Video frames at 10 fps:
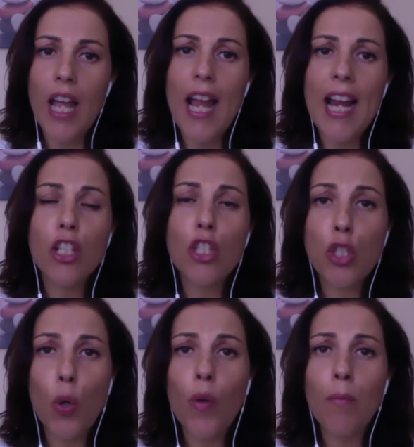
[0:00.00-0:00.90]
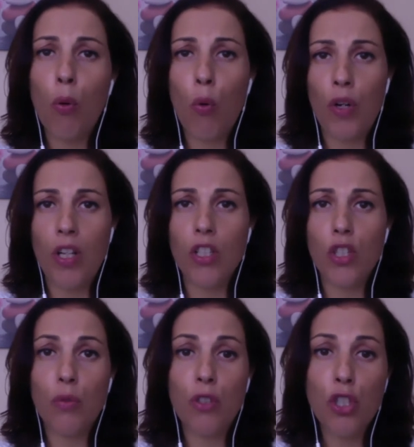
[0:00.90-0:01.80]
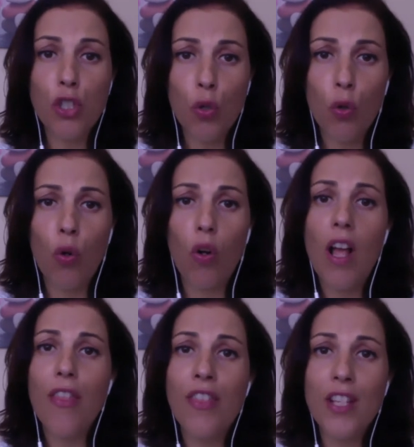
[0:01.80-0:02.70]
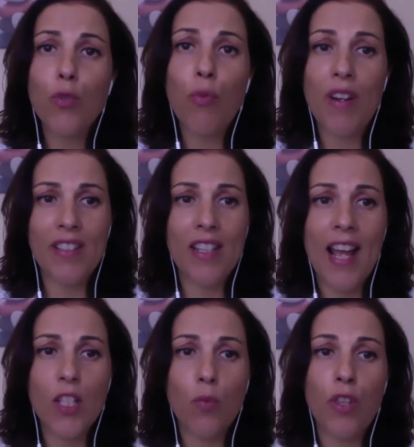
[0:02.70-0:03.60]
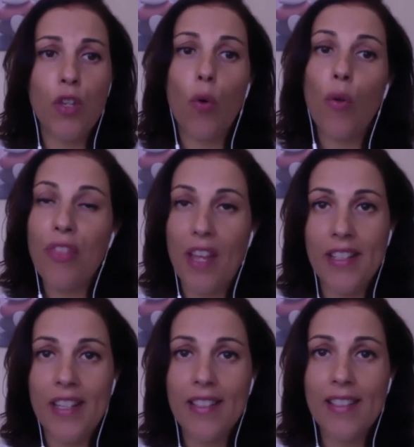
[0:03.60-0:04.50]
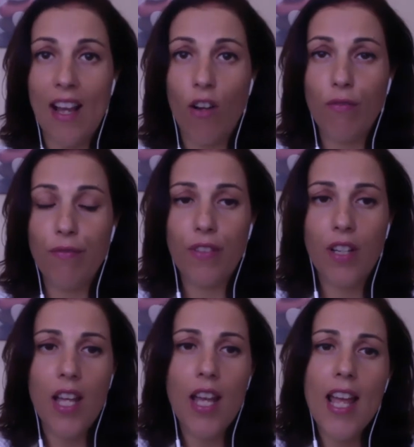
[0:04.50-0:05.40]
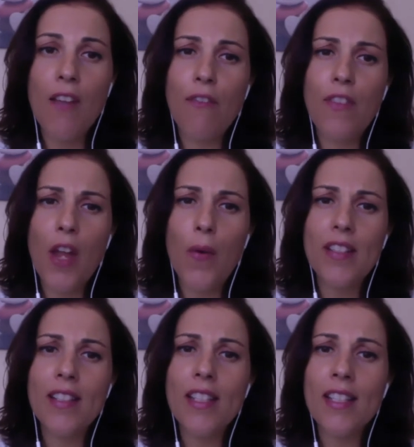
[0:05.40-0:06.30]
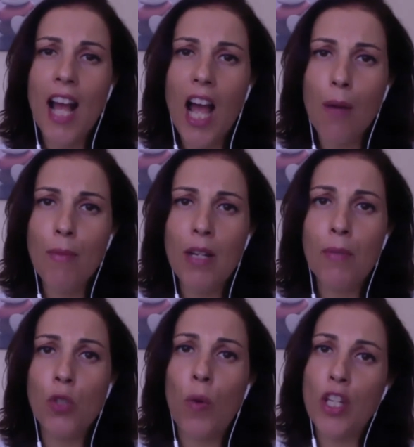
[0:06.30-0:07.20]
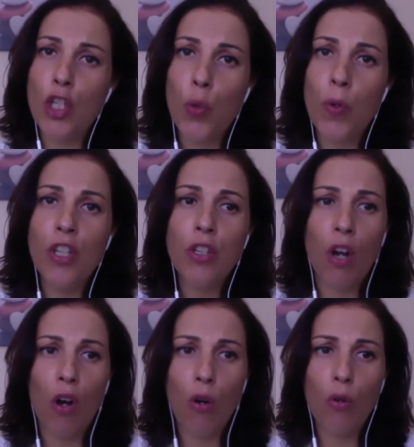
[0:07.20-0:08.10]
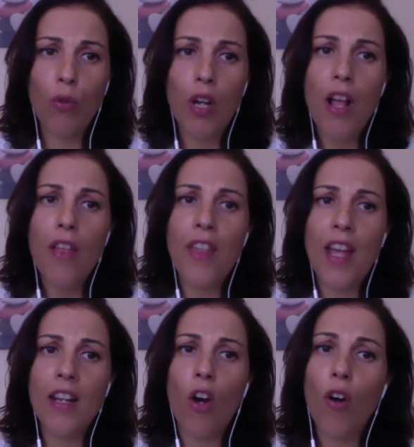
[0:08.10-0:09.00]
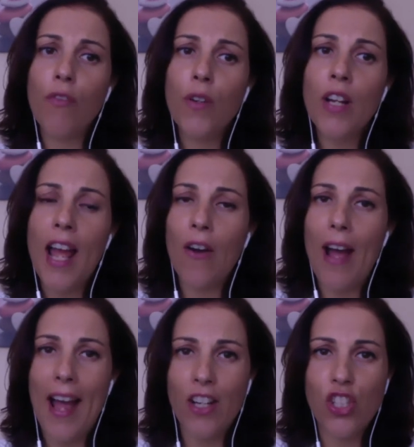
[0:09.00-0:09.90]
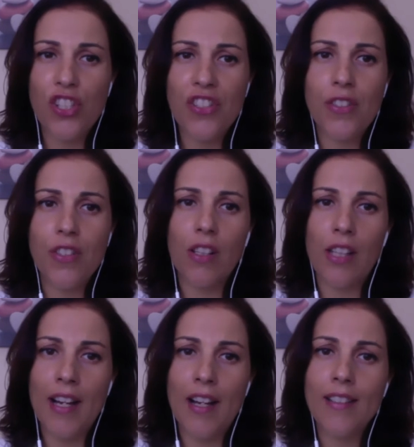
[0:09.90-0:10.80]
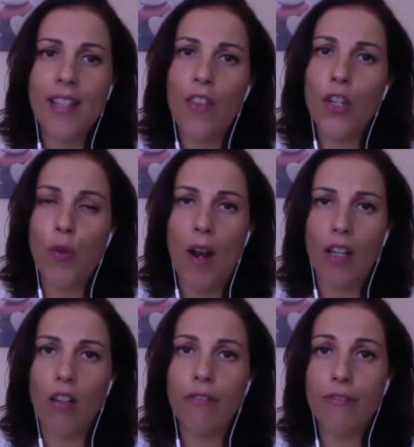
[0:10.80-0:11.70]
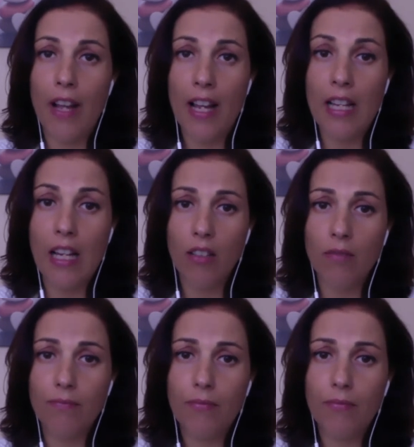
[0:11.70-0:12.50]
It is so important to ensure this resonates with your authentic self. If there is a disharmony between you and your goal, then often our actions lead us down the track of failure.